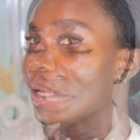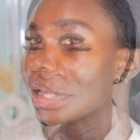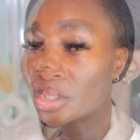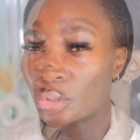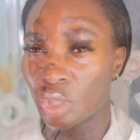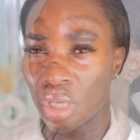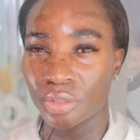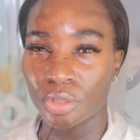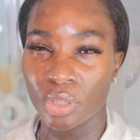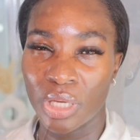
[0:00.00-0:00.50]

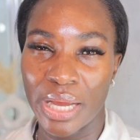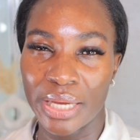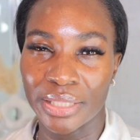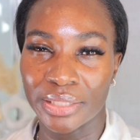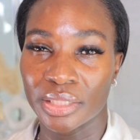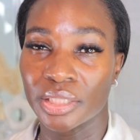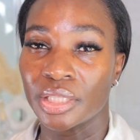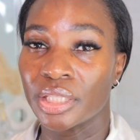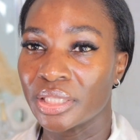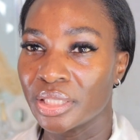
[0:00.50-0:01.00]
So
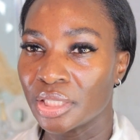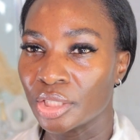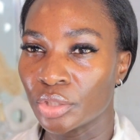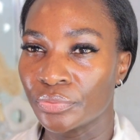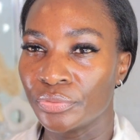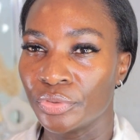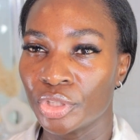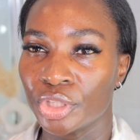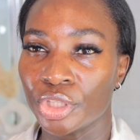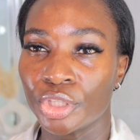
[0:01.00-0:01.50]
guys, the essence
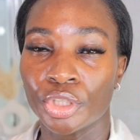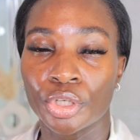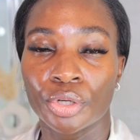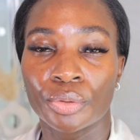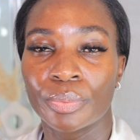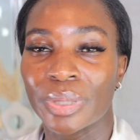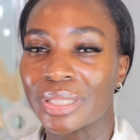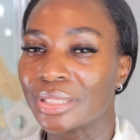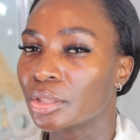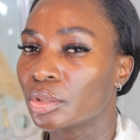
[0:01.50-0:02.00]
of using your
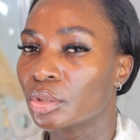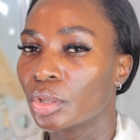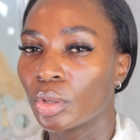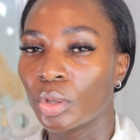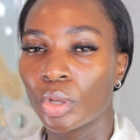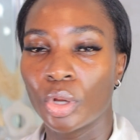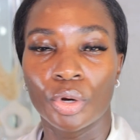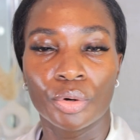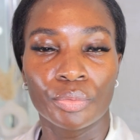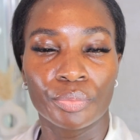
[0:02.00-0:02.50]
retinol
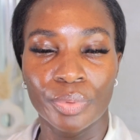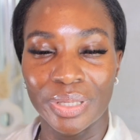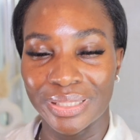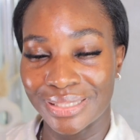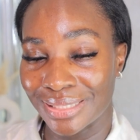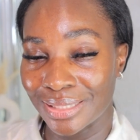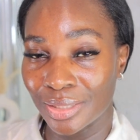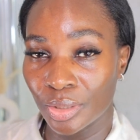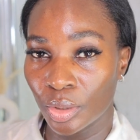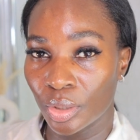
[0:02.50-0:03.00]
or
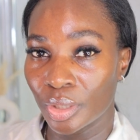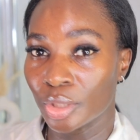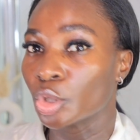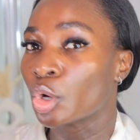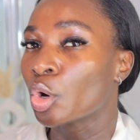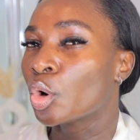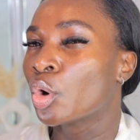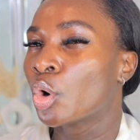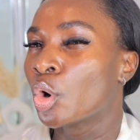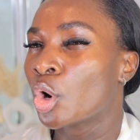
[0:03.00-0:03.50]
retinoid
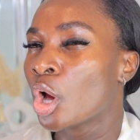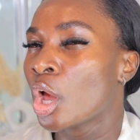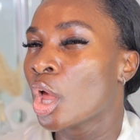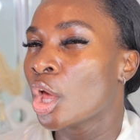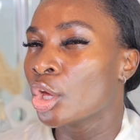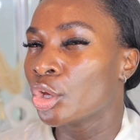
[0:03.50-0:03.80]
or